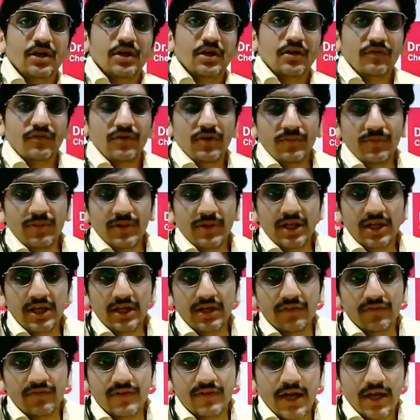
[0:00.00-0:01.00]
We
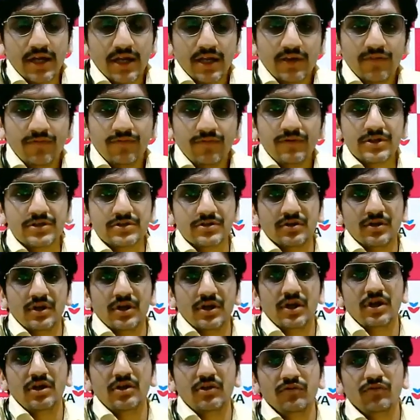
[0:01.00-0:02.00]
believe that if we
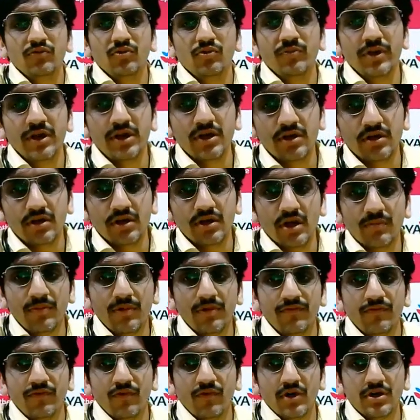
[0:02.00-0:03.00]
screen women
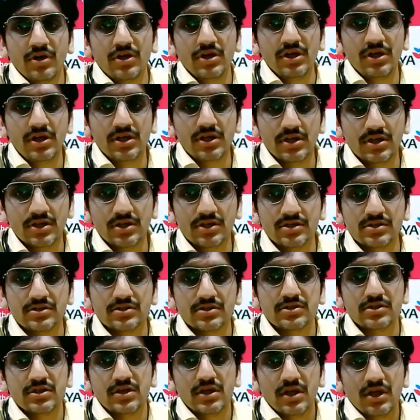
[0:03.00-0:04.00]
above 40 years
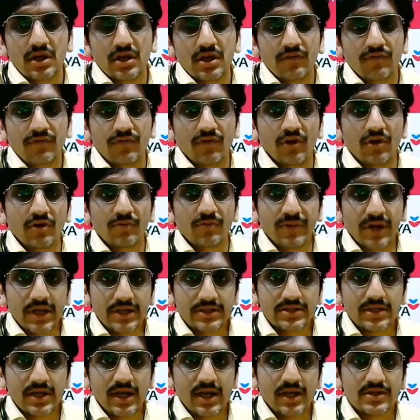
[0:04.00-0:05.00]
for
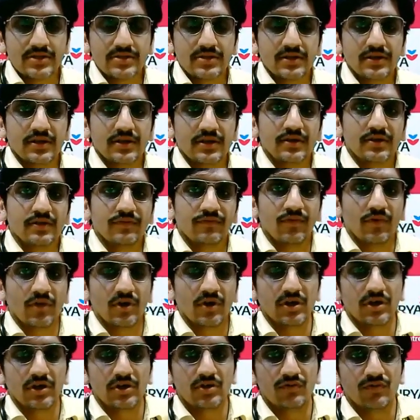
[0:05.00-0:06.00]
breast cancer,
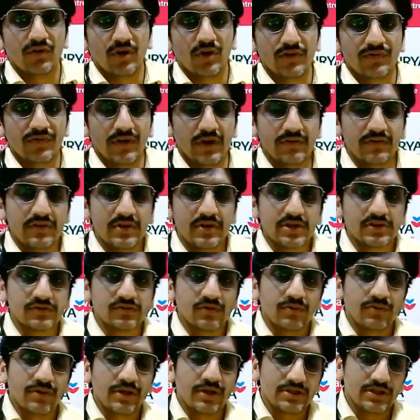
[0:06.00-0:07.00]
40 to 45 years of
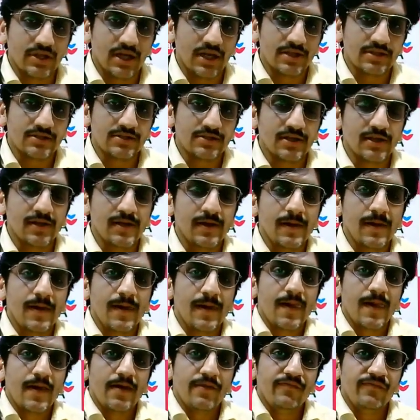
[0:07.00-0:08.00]
breast cancer,
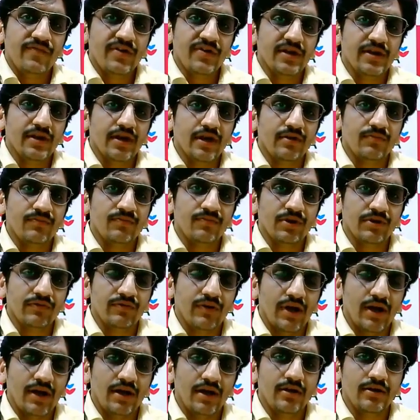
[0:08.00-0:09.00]
we can
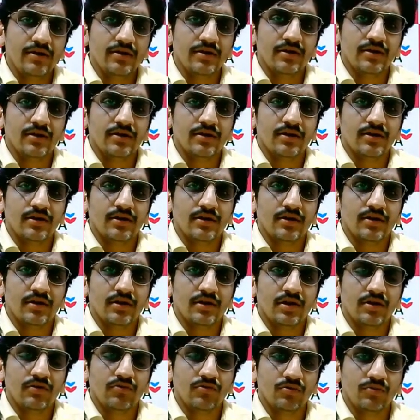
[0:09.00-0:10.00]
prevent
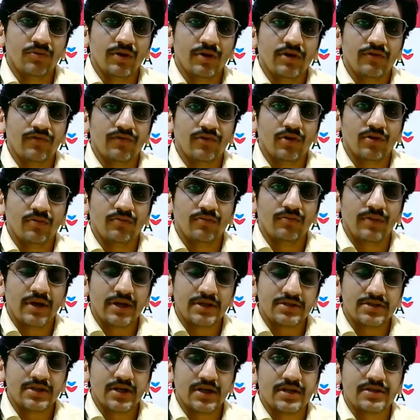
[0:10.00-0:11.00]
women from
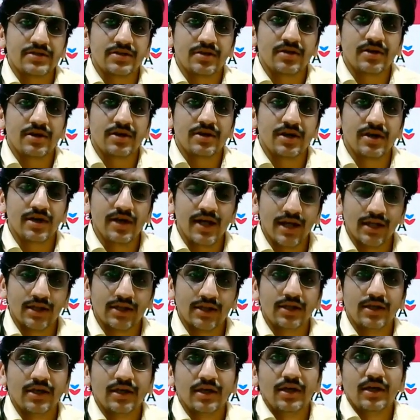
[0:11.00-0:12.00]
breast cancer related death
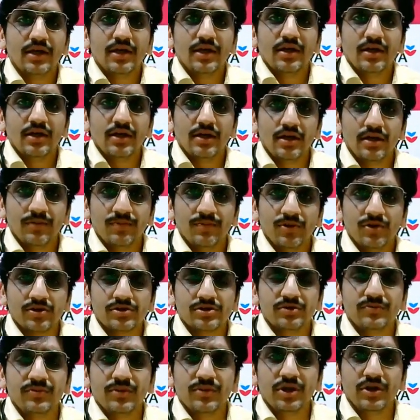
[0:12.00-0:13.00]
in
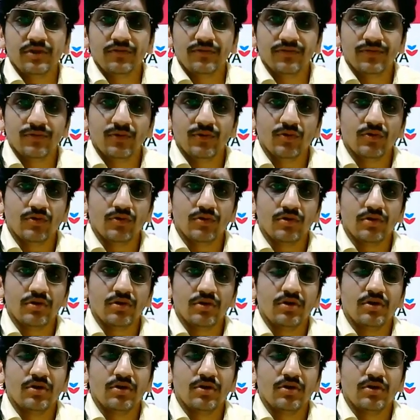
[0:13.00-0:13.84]
approximately 4